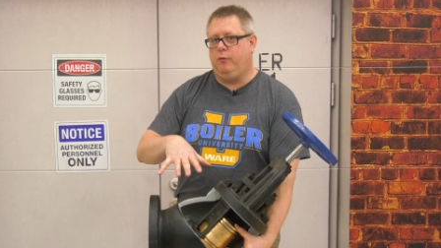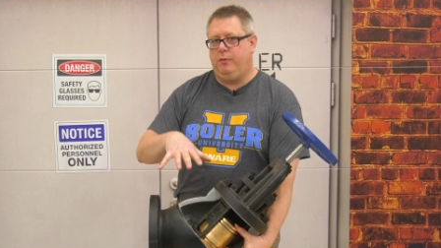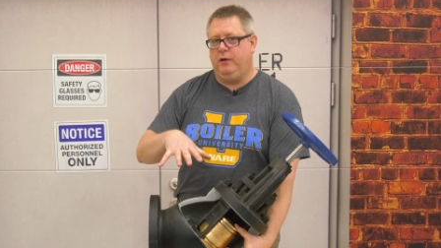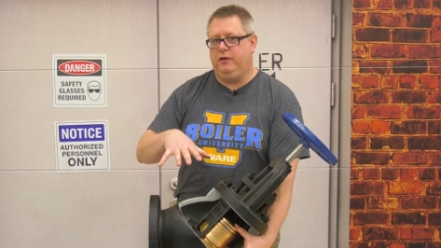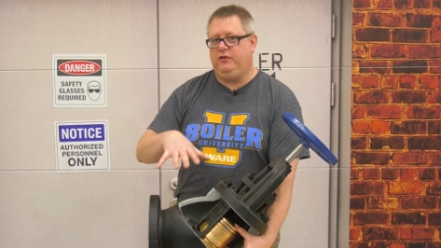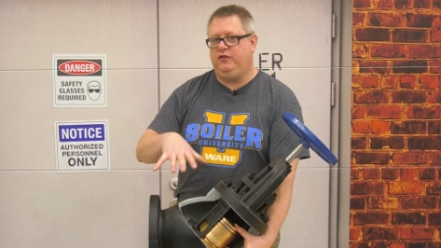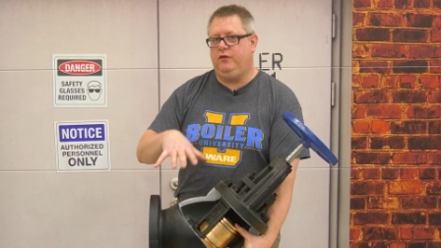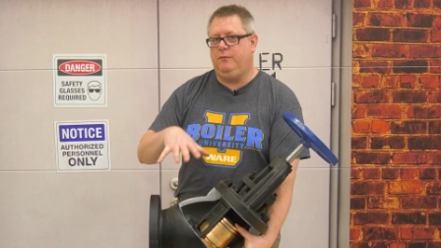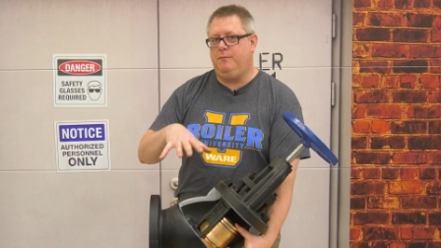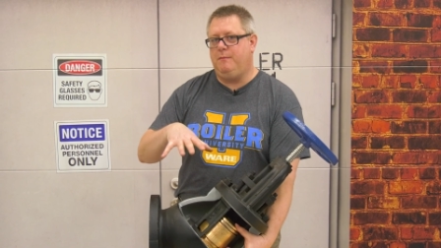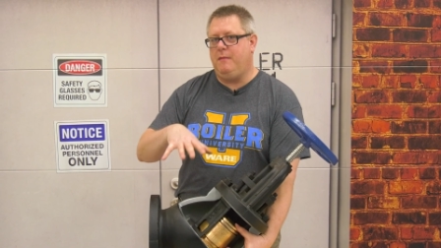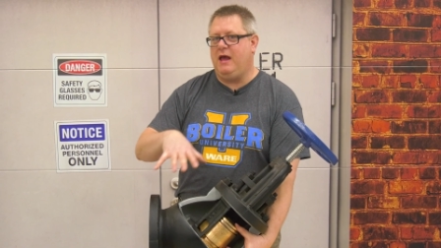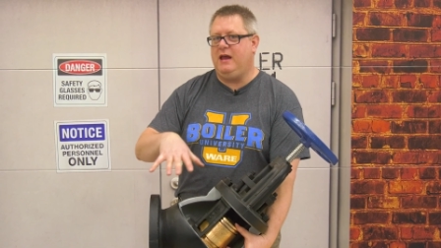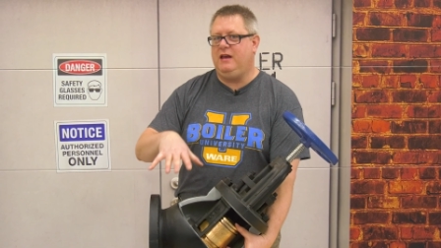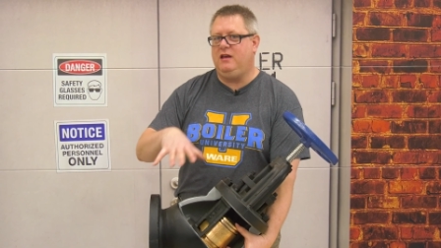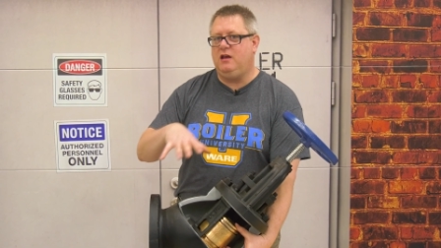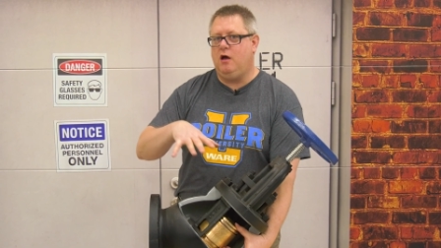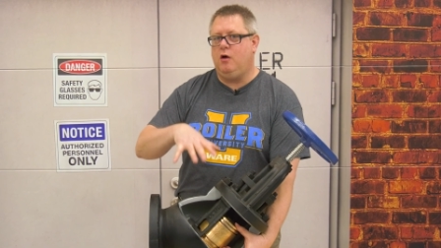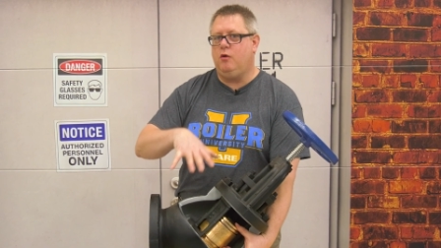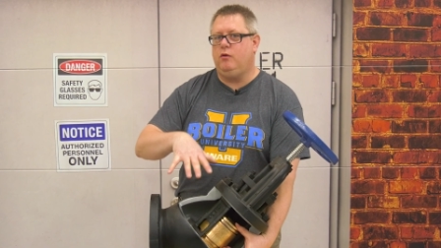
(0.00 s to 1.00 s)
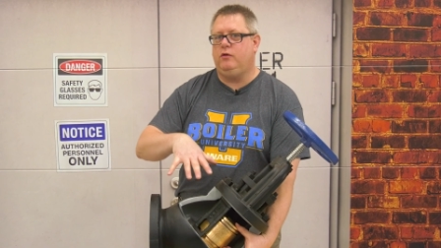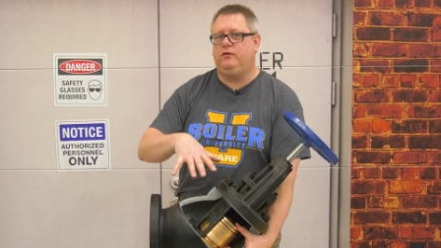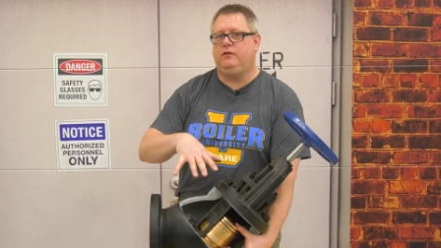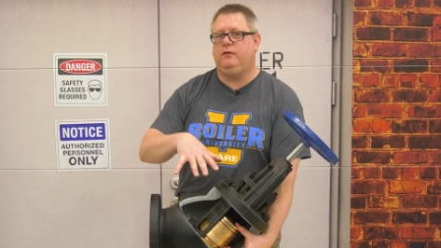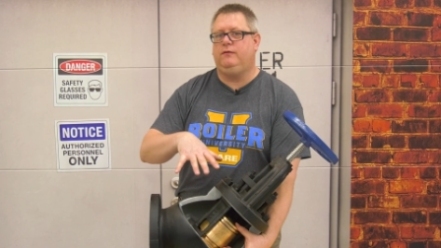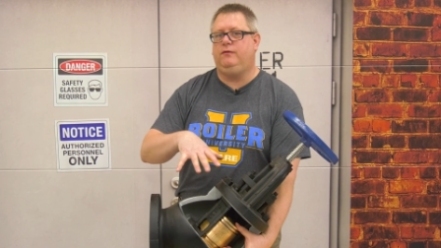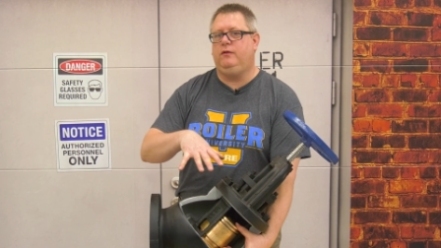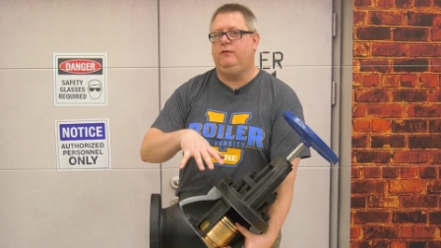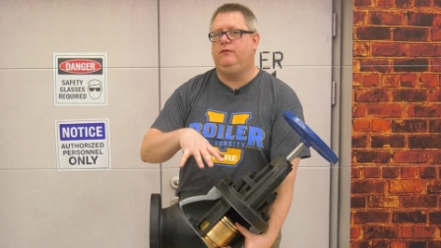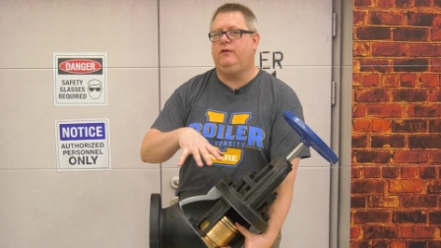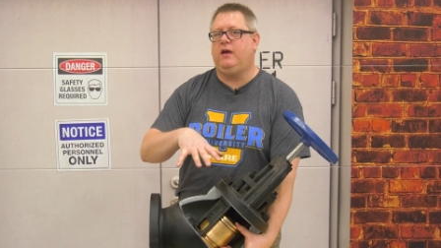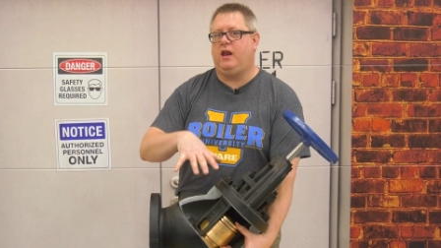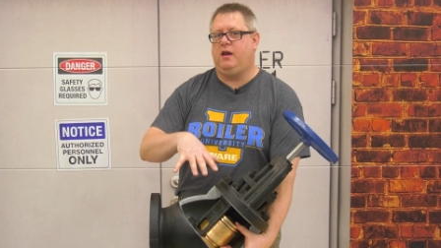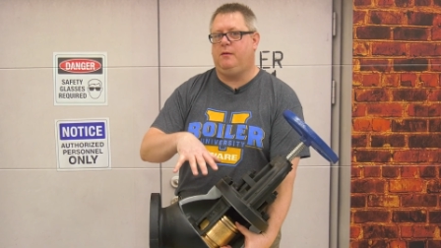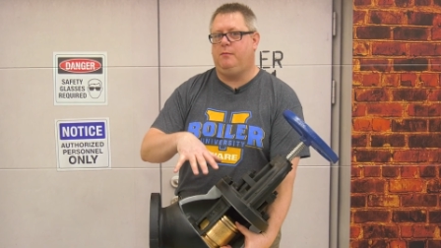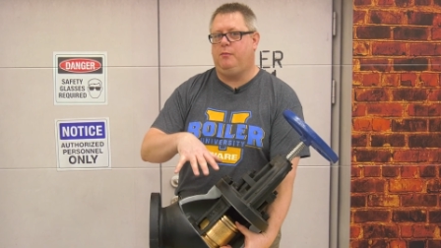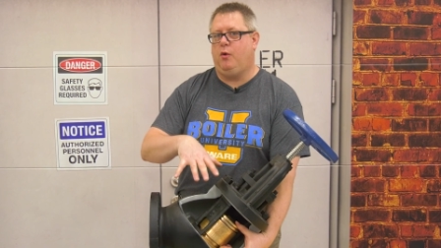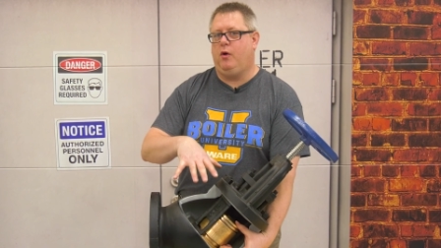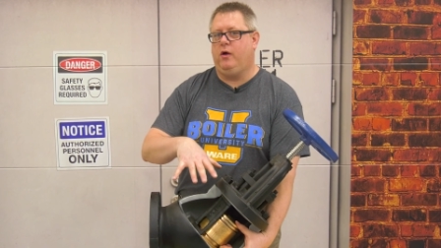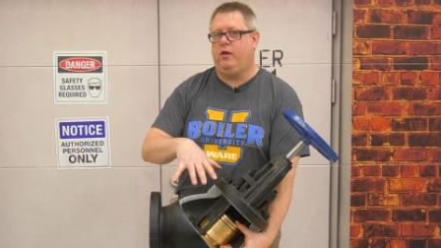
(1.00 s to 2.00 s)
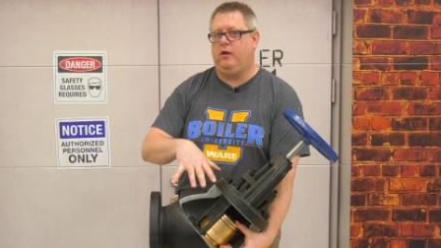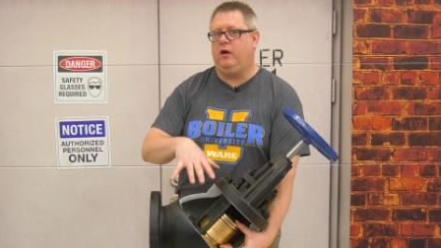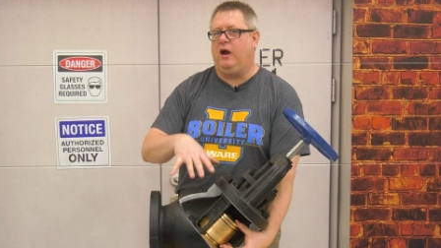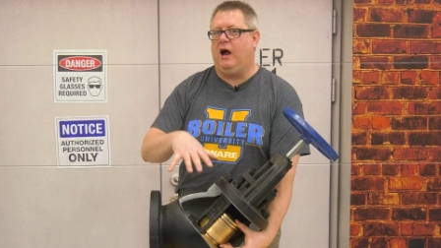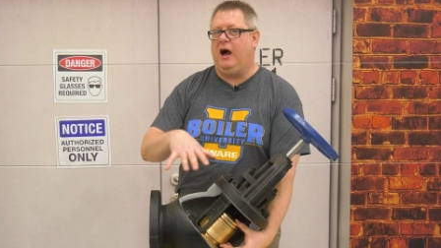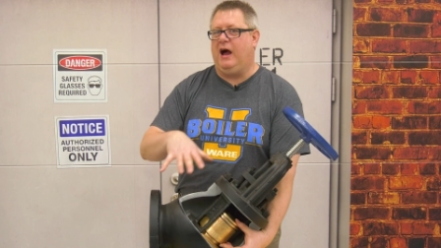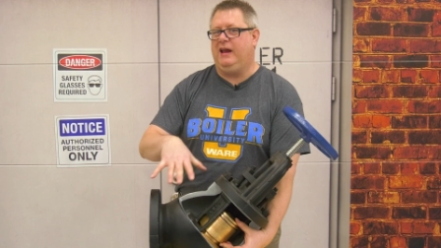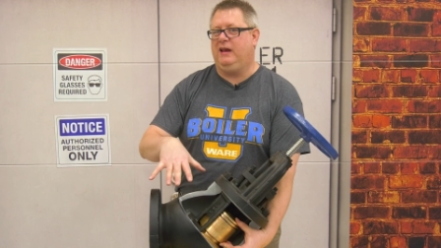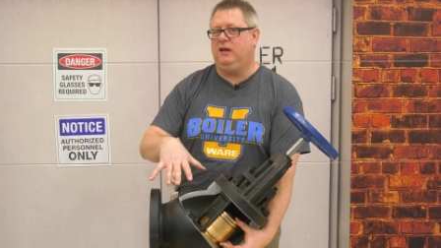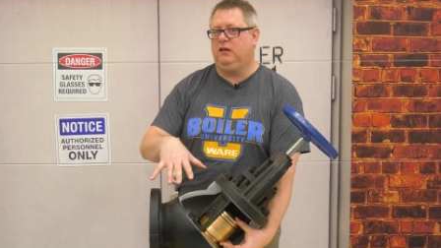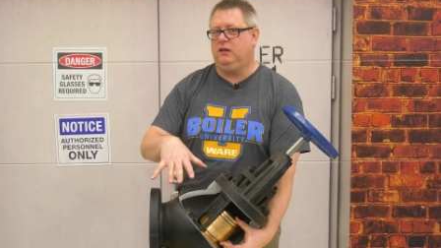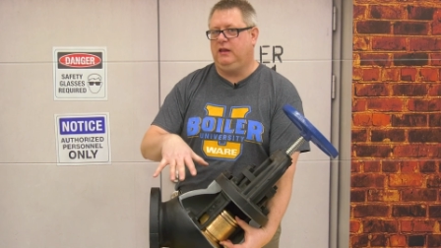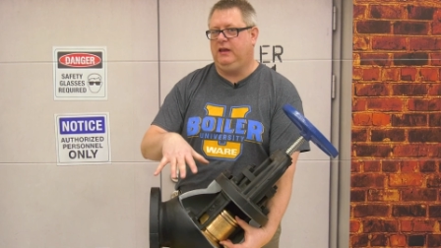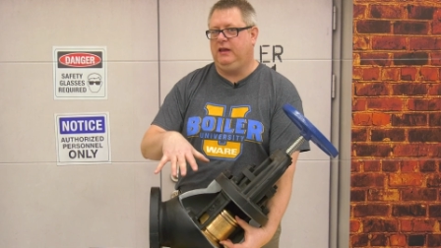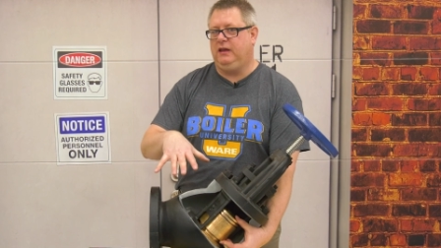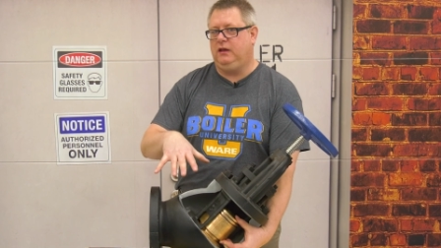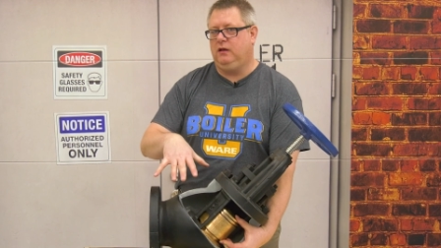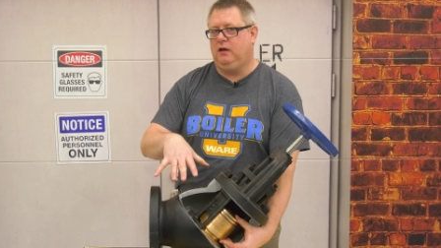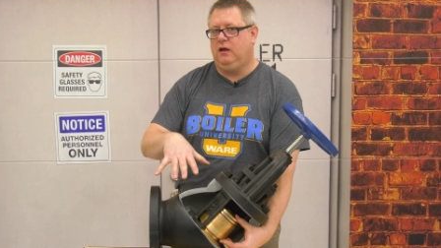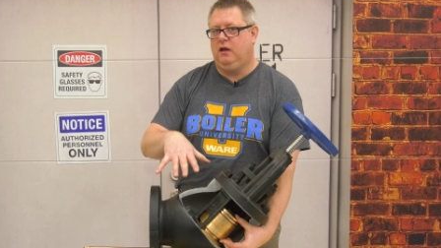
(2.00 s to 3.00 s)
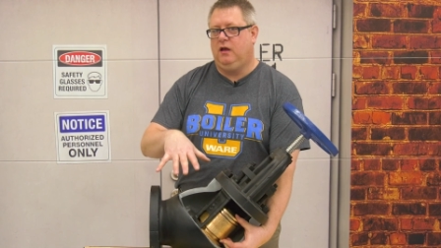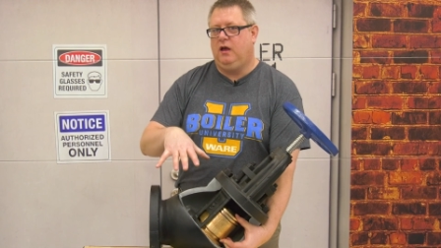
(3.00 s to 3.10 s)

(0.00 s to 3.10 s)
but you may notice if you've got a boiler idling,